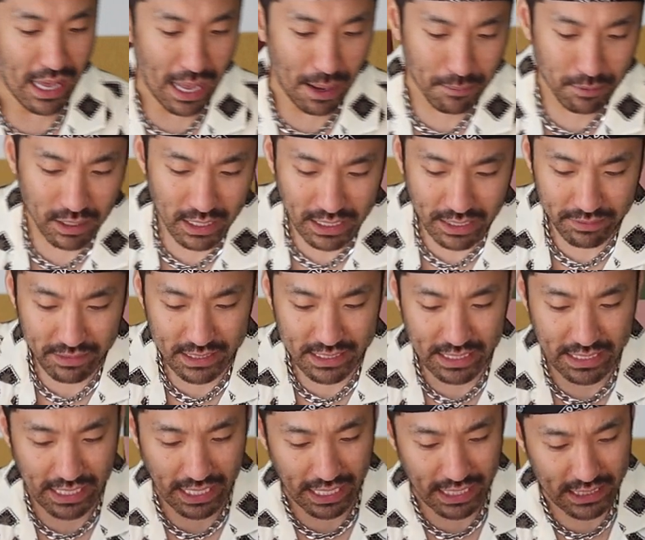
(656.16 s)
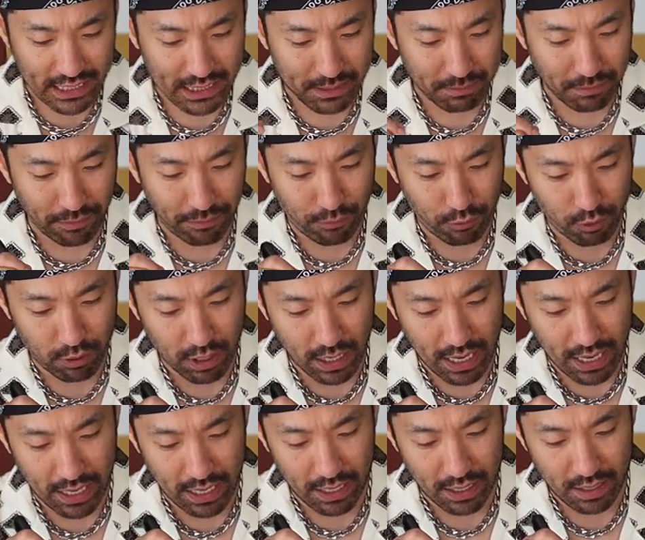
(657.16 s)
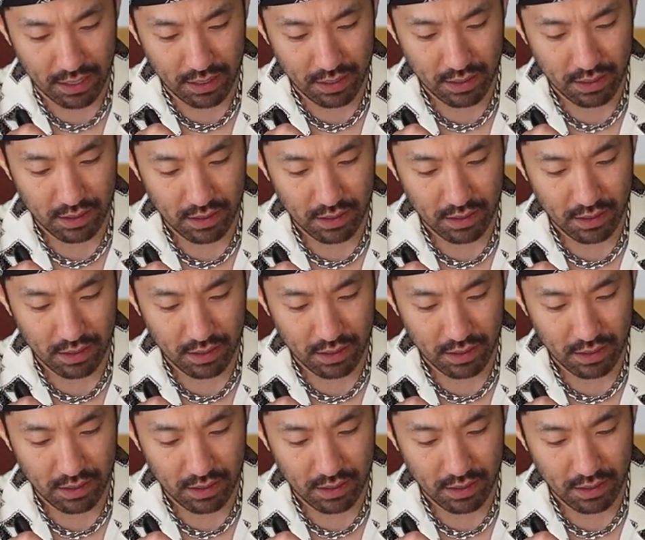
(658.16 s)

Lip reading: I'm gonna give this a taste before I...